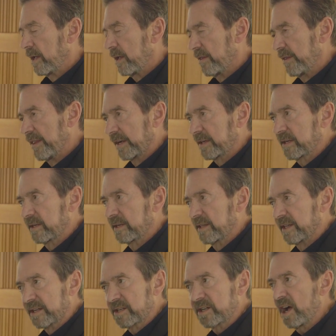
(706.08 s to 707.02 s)
the,
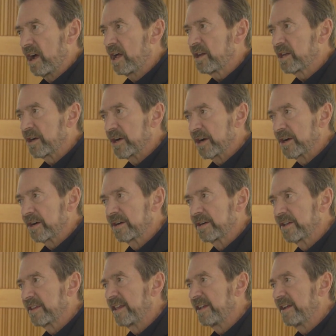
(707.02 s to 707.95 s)
the color.
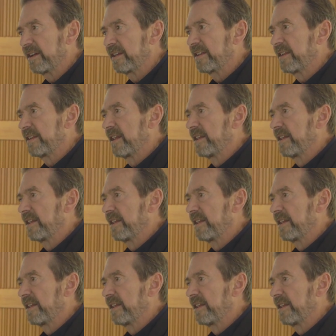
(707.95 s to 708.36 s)
The,